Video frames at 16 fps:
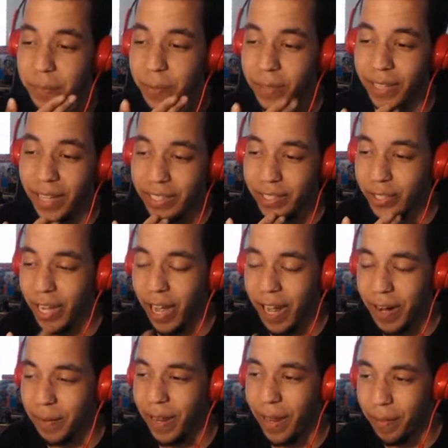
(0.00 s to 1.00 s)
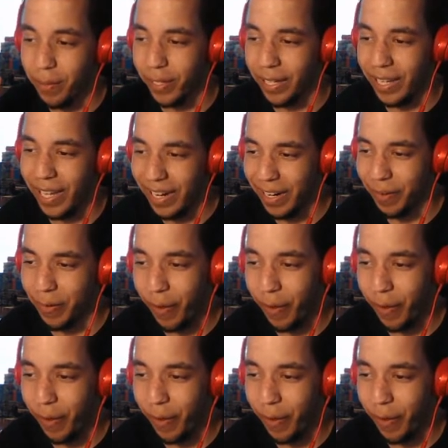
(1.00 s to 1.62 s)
but like you gotta be able to hit it